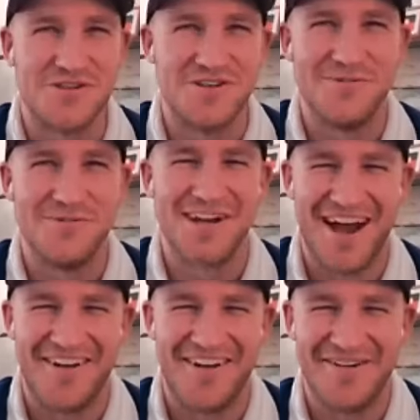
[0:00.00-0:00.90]
Big
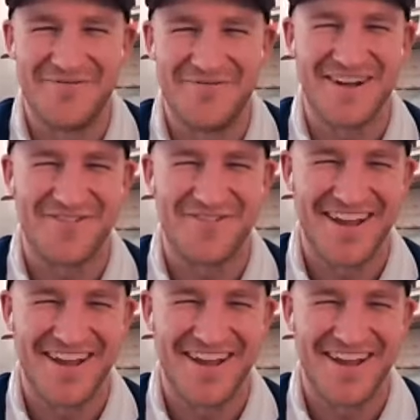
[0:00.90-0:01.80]
Brother, but
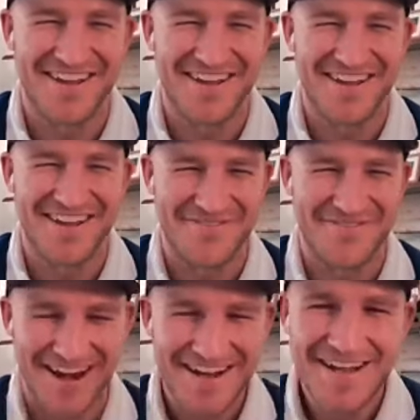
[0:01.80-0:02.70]
I
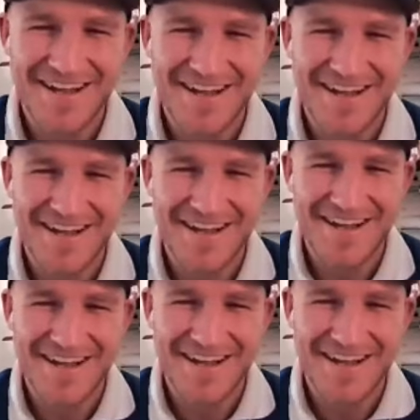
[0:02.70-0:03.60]
don't know. It's
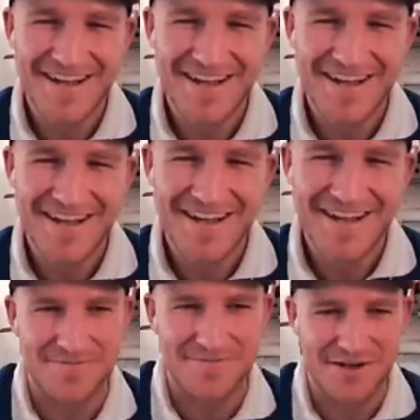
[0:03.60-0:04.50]
not really
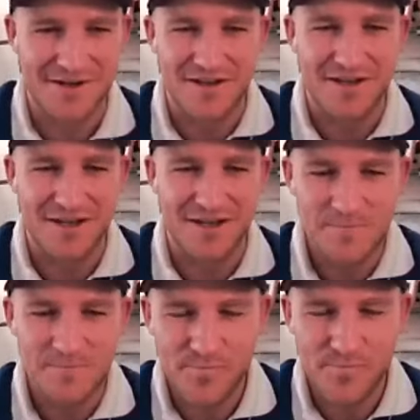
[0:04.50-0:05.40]
something that I've ever,
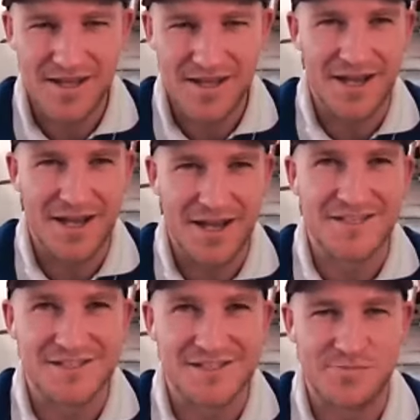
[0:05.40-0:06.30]
I guess,
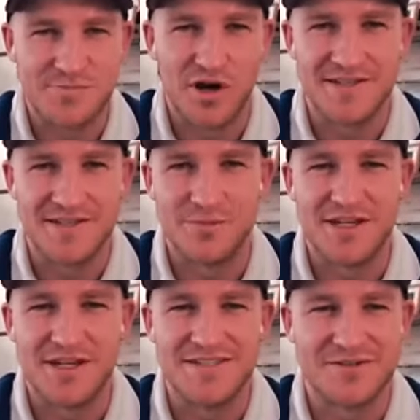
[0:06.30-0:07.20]
aspired to be is
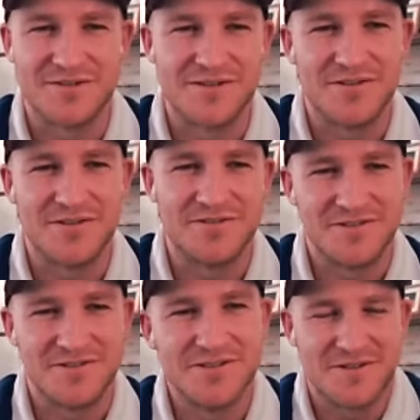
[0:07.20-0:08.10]
on
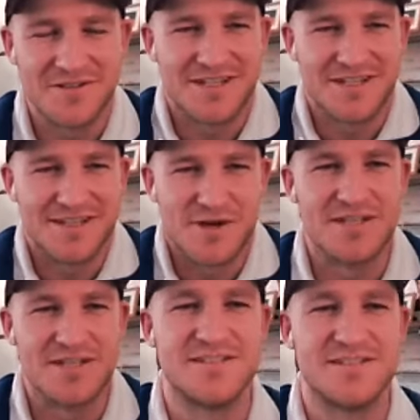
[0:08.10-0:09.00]
the telly, but it's
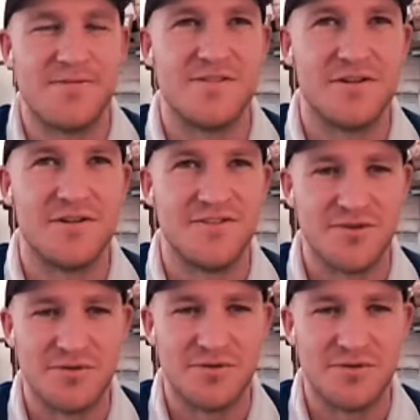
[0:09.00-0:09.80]
something that I do,